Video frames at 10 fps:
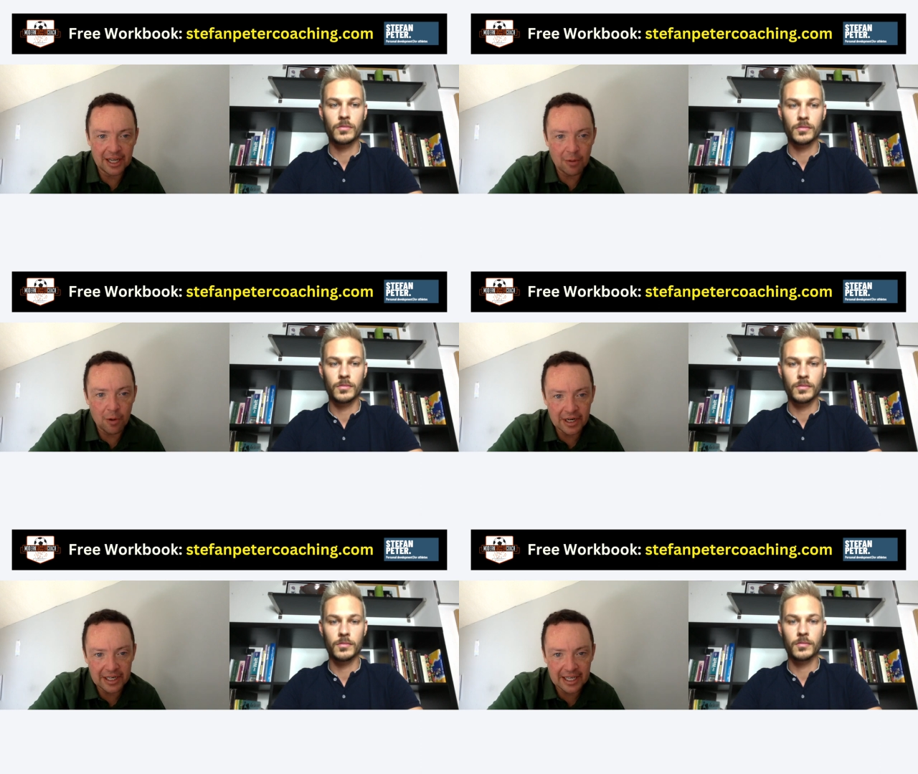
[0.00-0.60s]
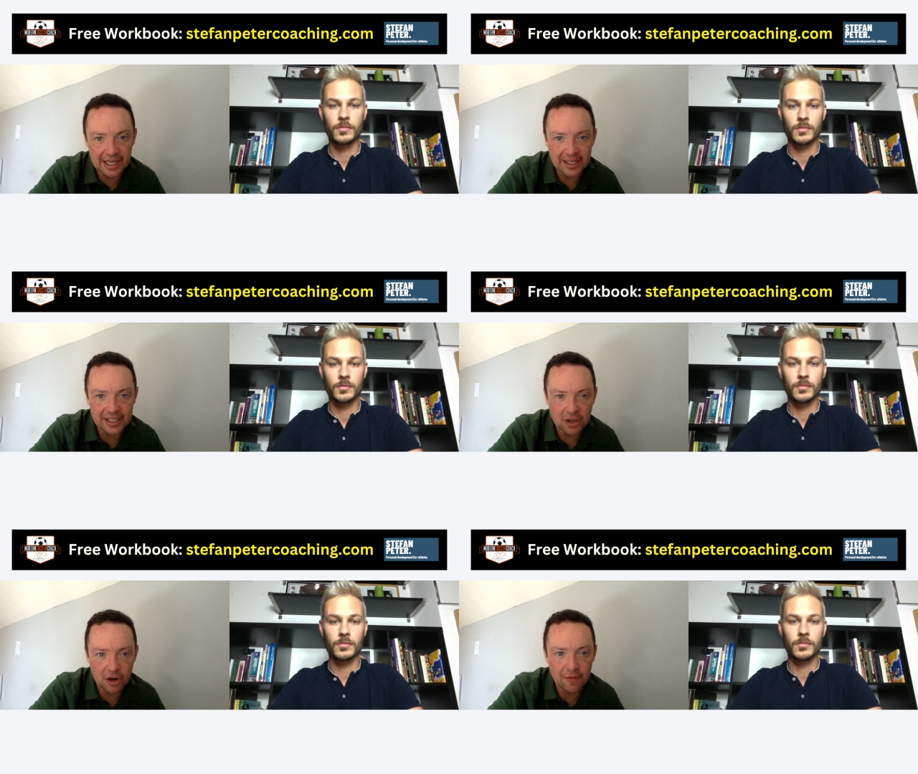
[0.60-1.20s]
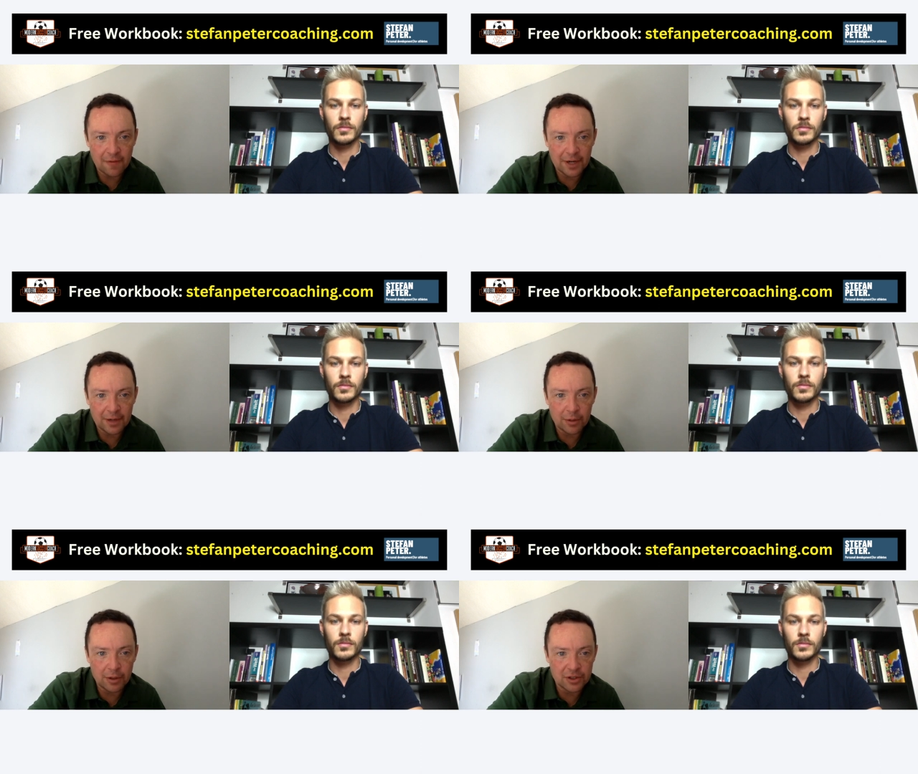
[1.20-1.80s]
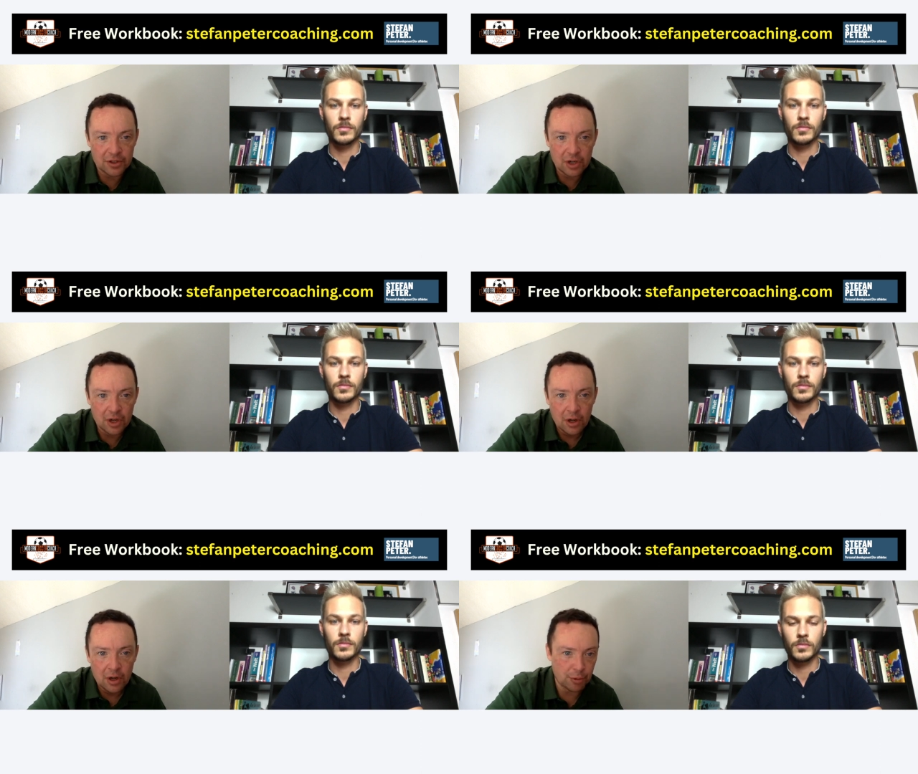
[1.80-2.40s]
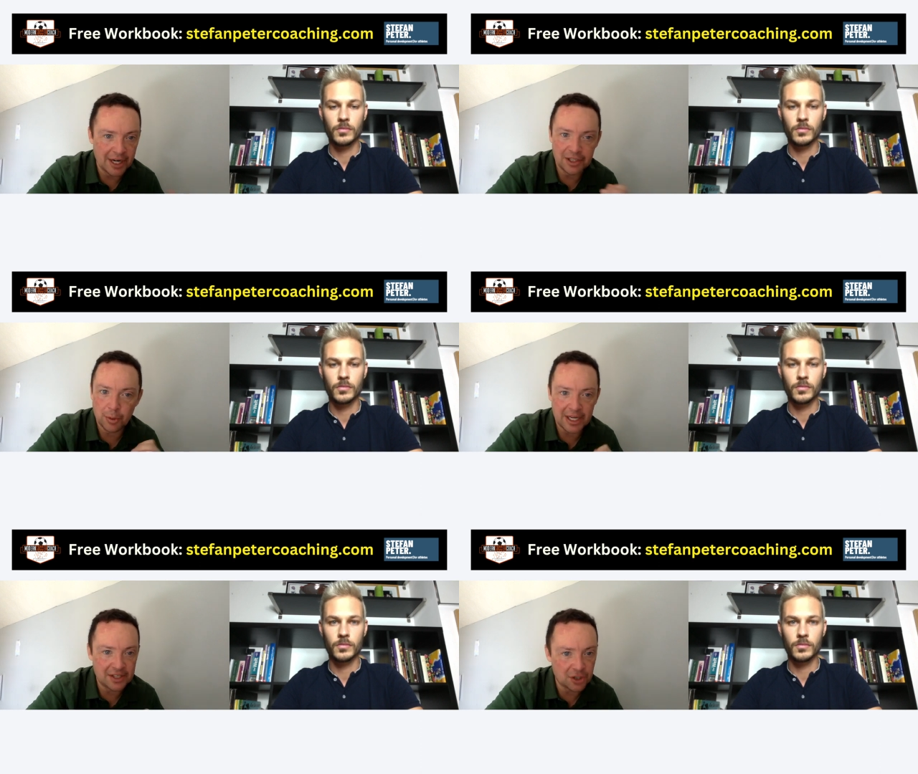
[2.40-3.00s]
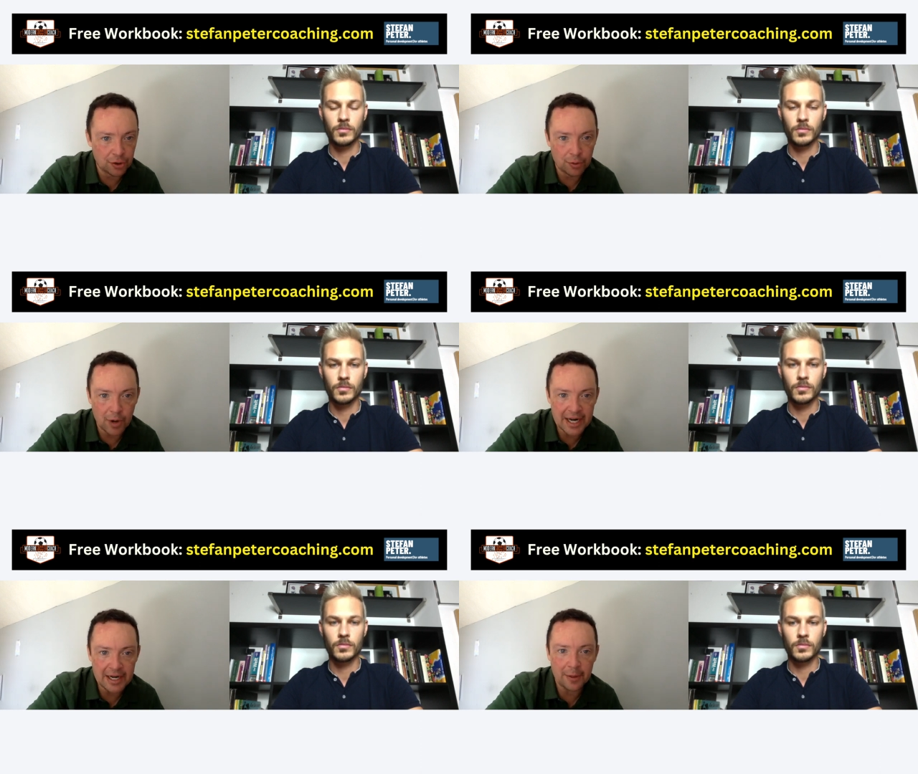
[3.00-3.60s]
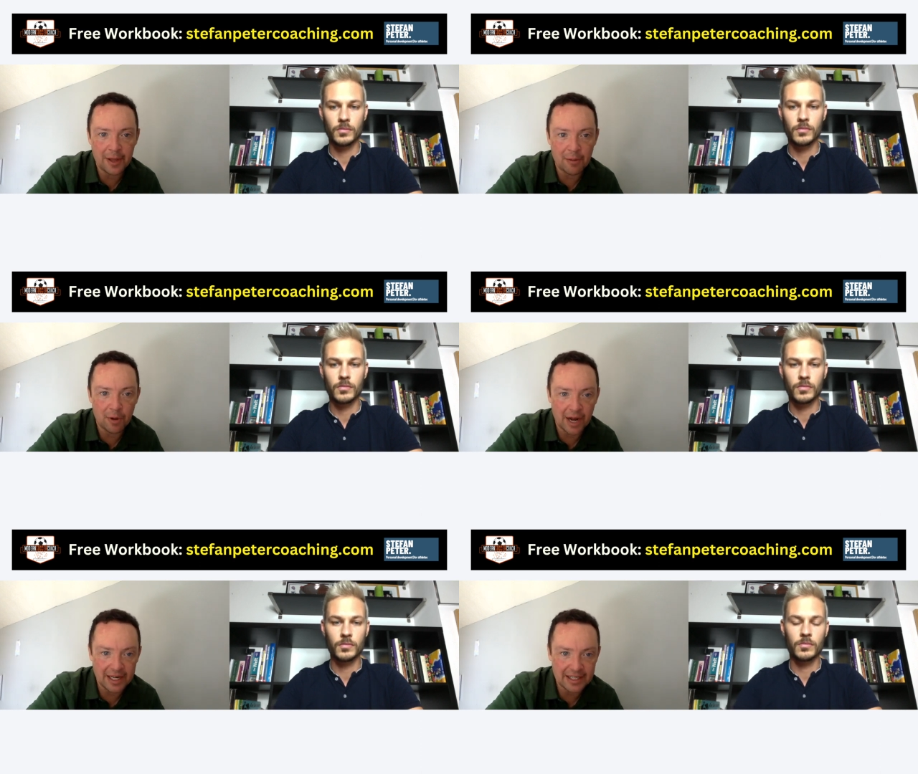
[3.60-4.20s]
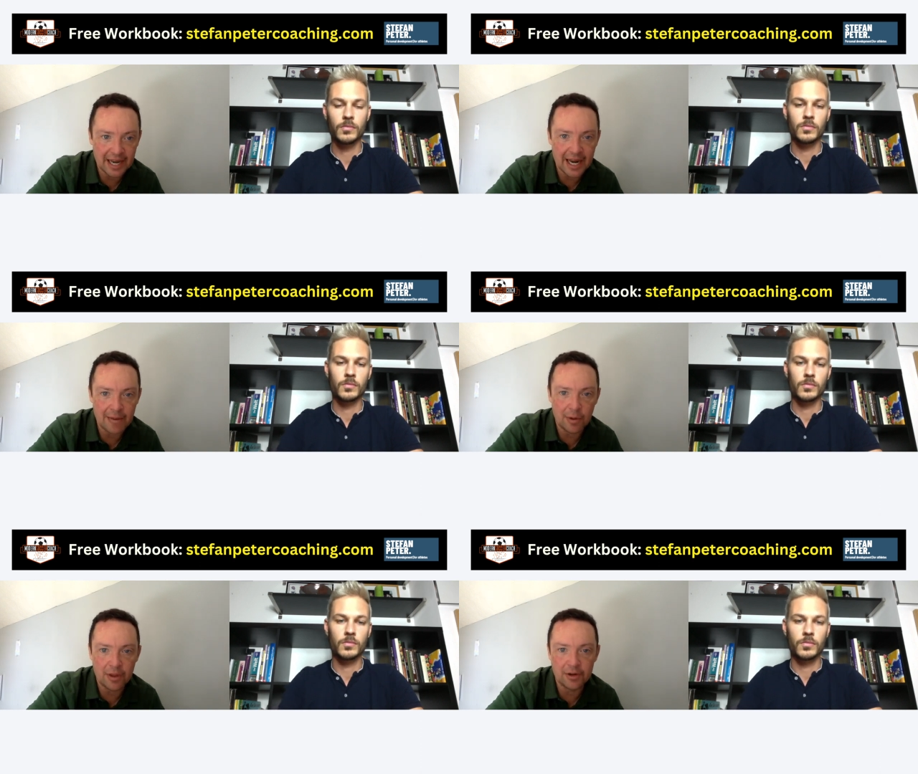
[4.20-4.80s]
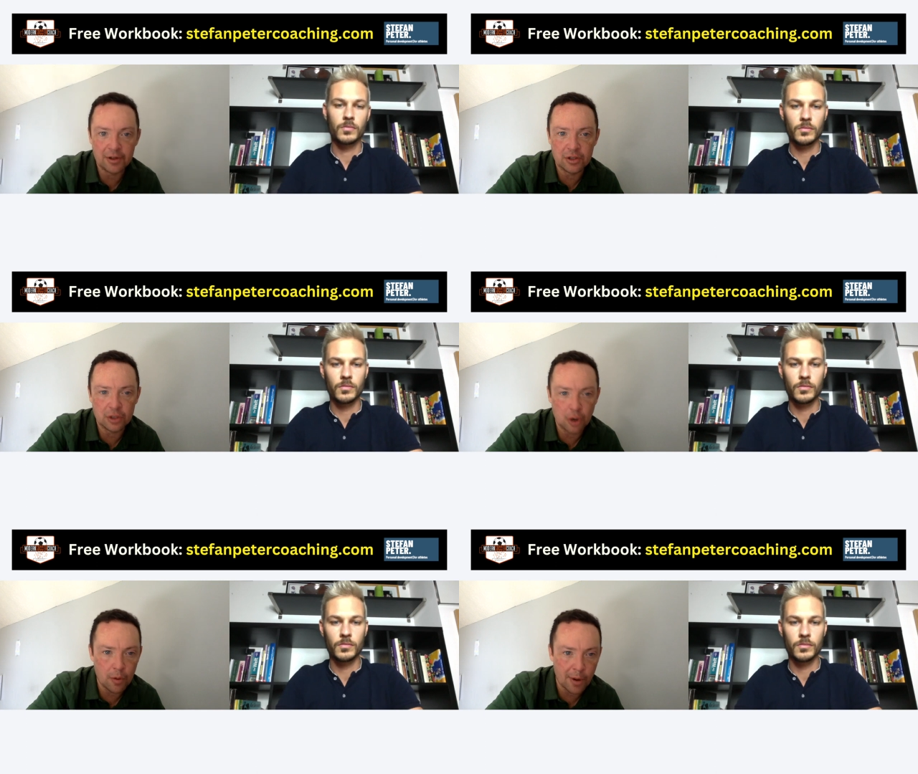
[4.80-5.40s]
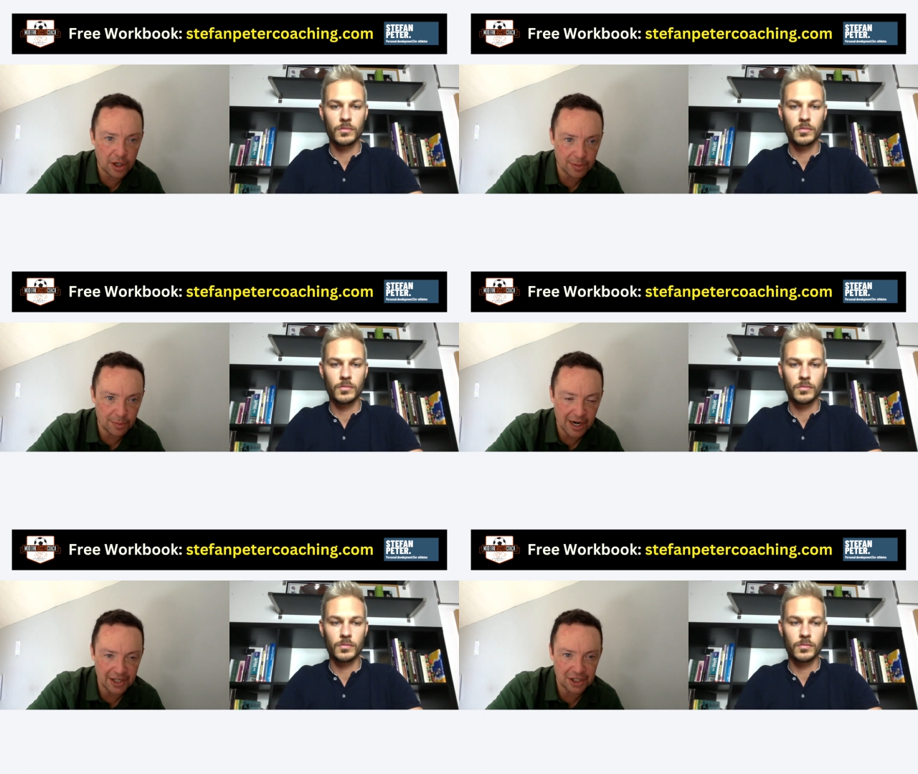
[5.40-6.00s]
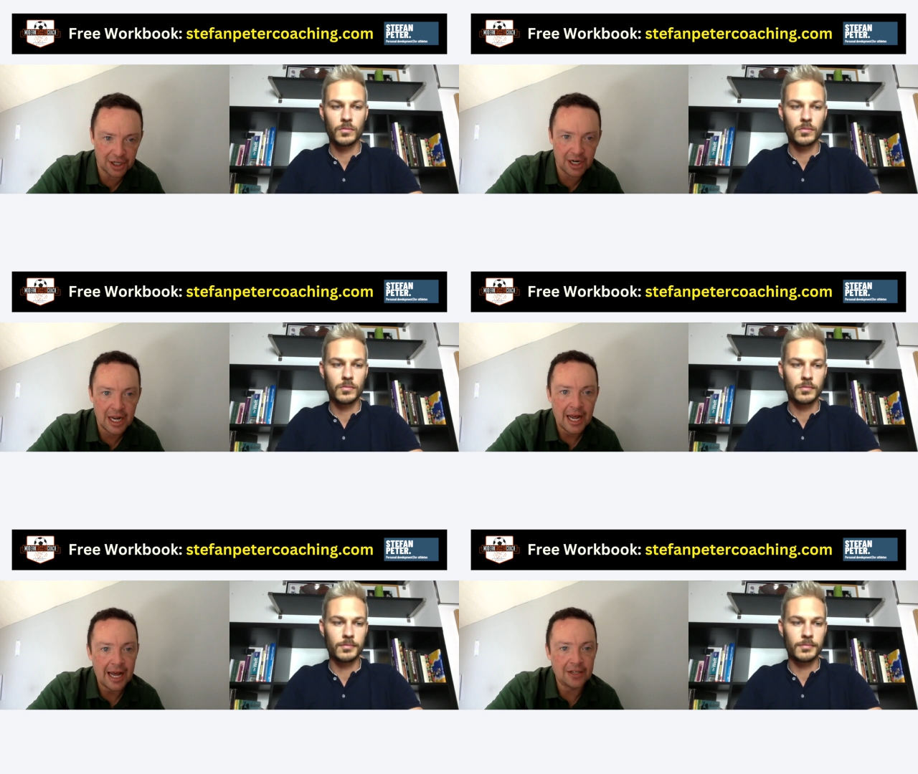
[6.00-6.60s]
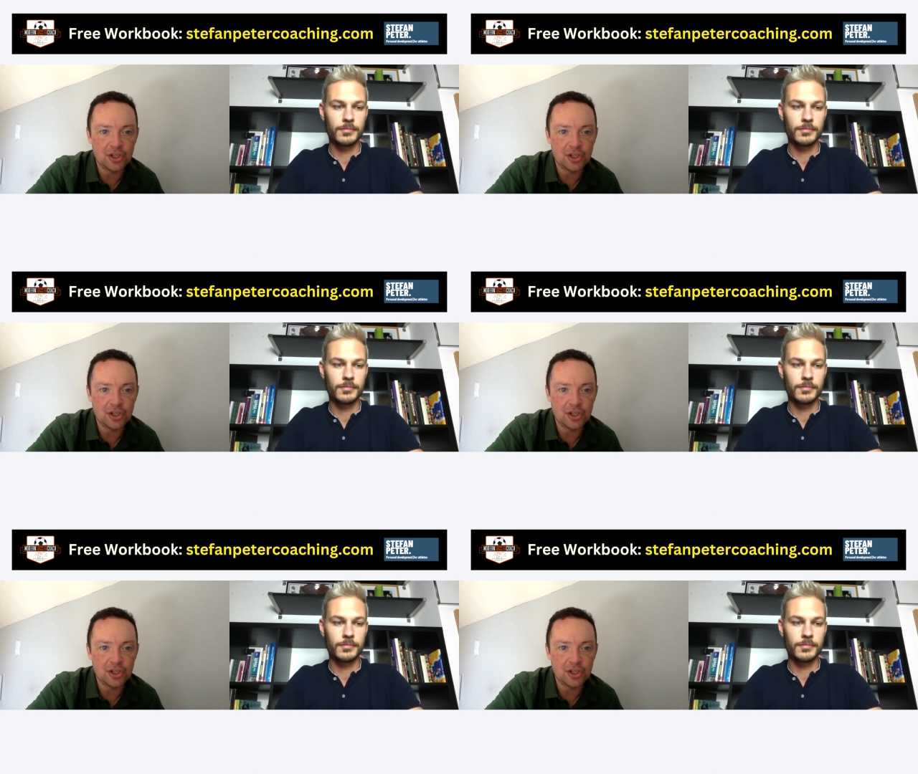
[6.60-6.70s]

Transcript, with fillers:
Speaker 1: that I wanted to kick this off for you was 2022? Why do you think we're at a time where there is so much pressure and